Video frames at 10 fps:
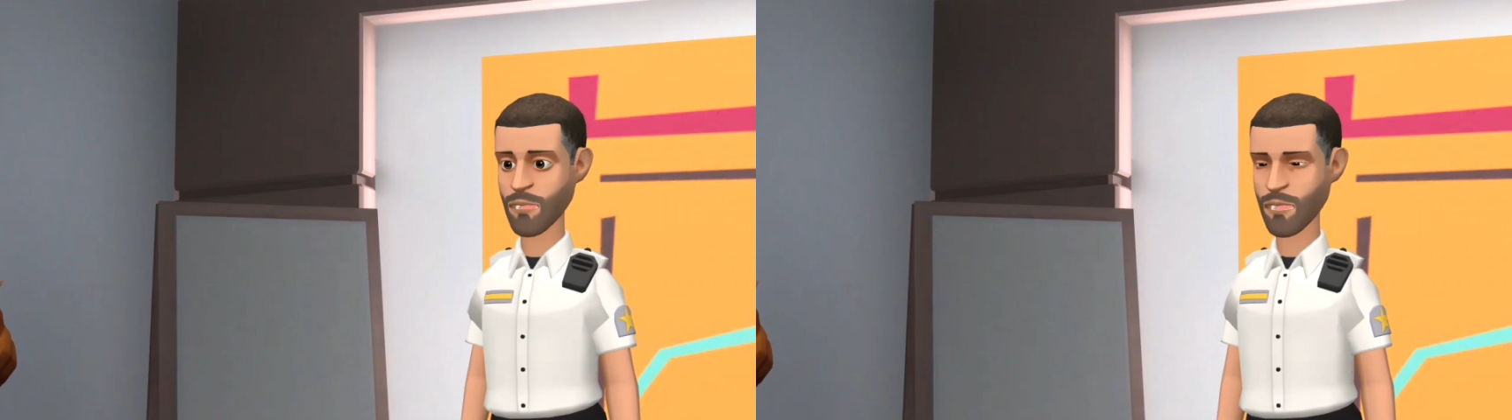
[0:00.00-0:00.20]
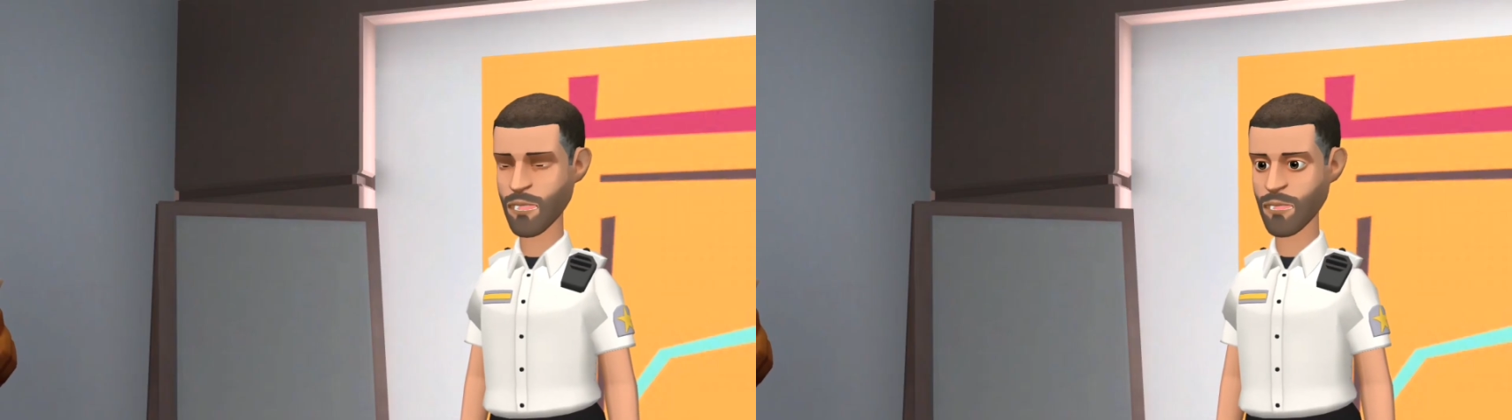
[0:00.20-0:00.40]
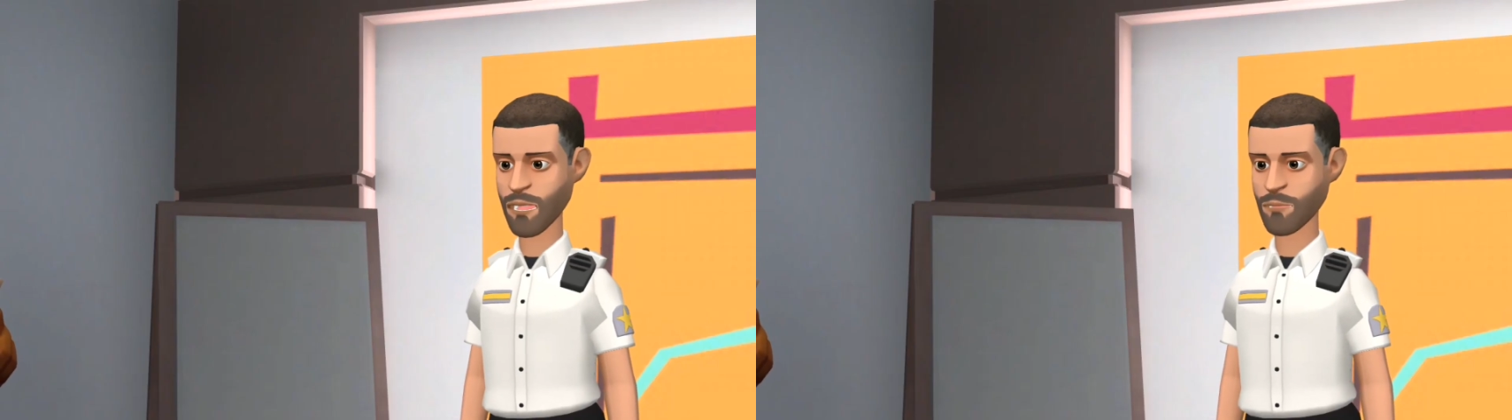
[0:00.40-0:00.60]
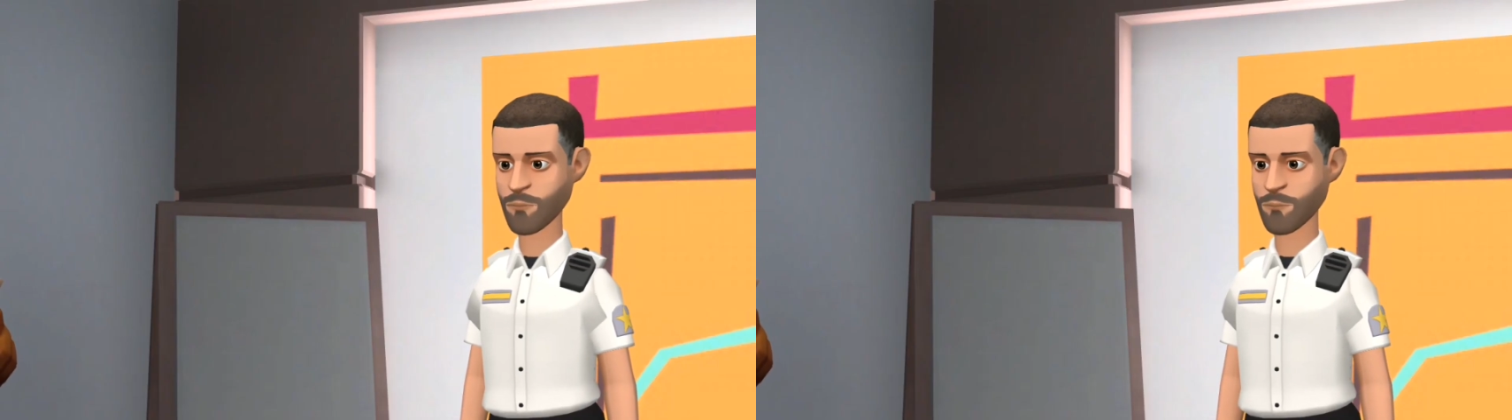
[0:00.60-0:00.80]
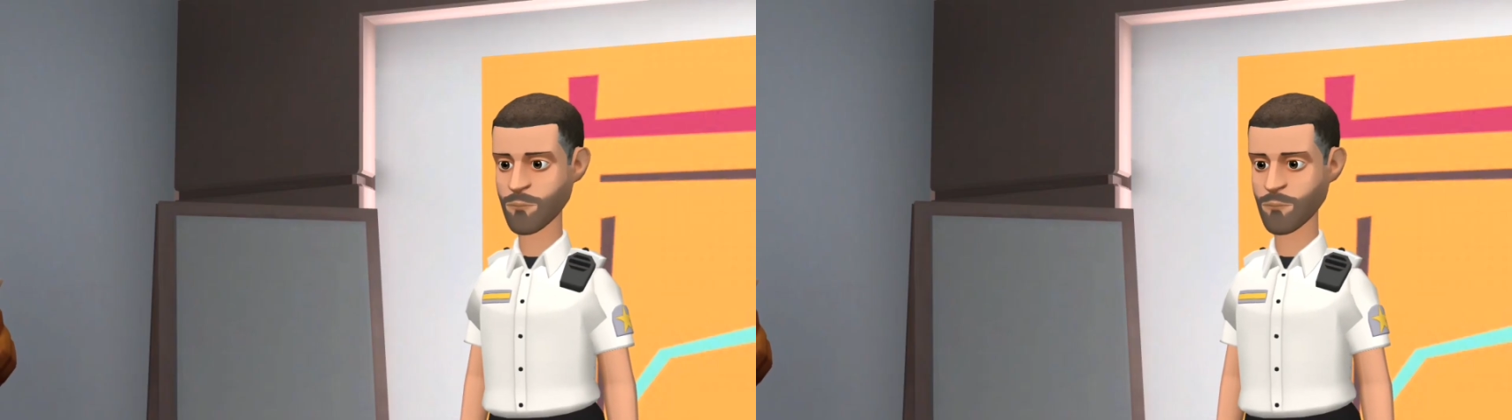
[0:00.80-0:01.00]
going?
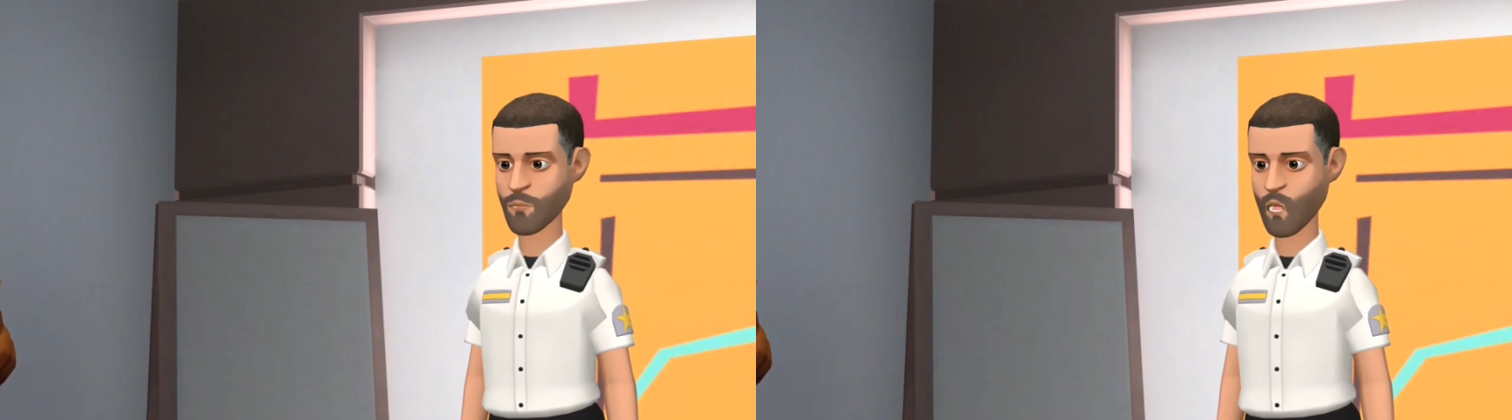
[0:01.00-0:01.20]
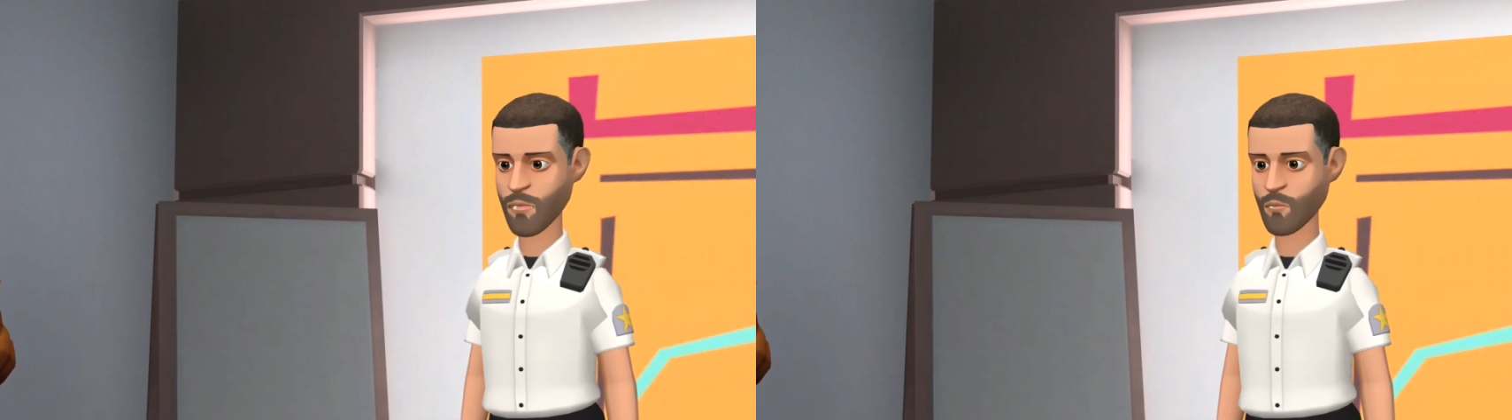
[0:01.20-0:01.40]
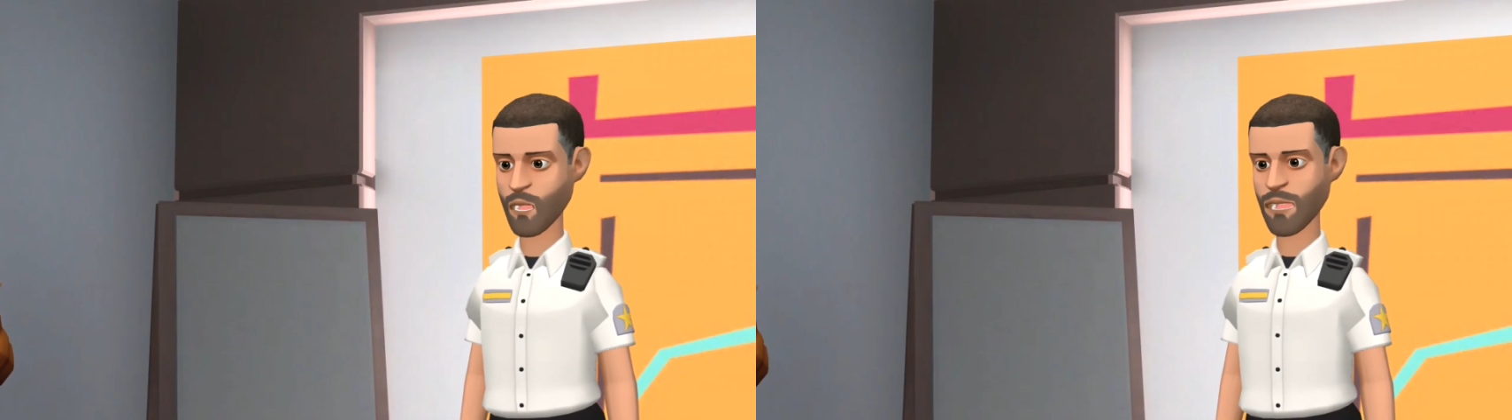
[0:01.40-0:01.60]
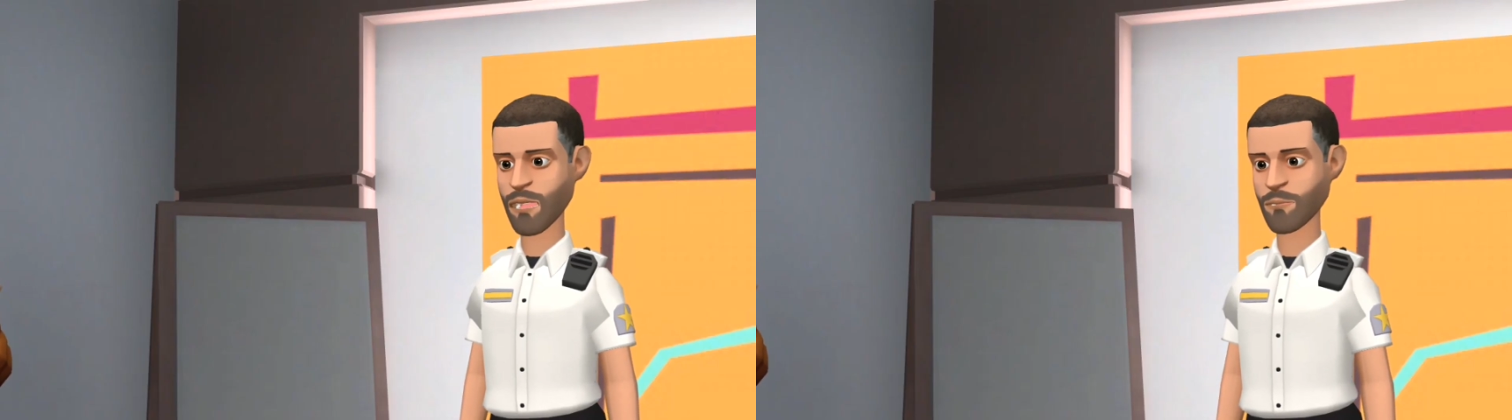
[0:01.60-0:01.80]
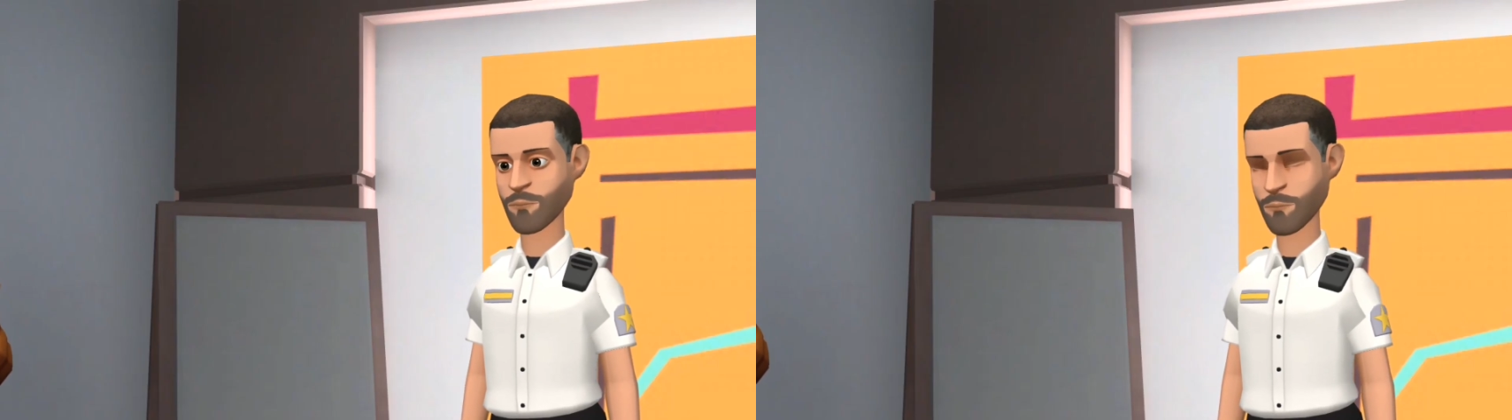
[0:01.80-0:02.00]
Hey,
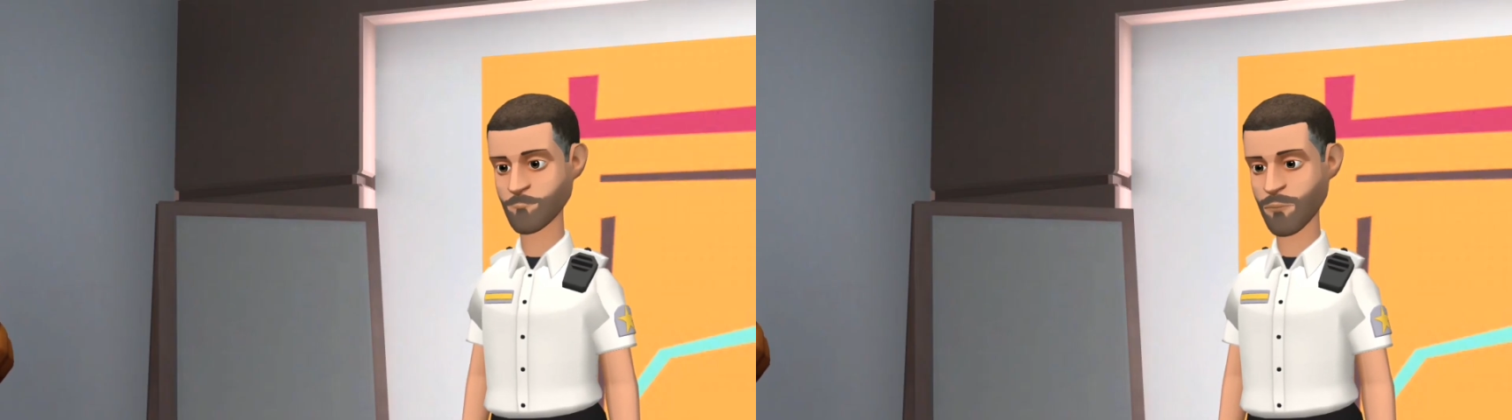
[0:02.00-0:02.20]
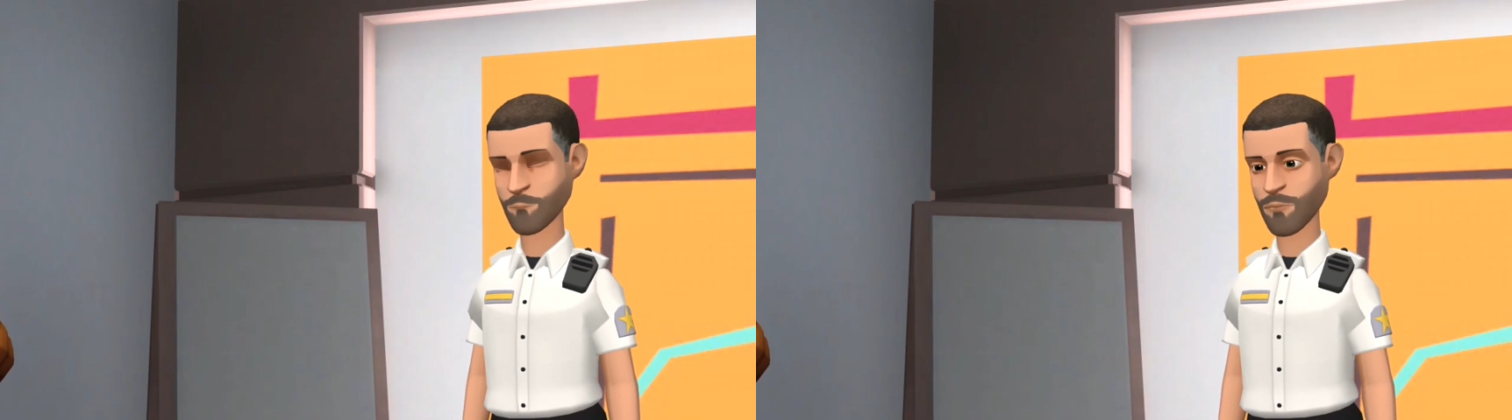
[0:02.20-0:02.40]
Tobias, you need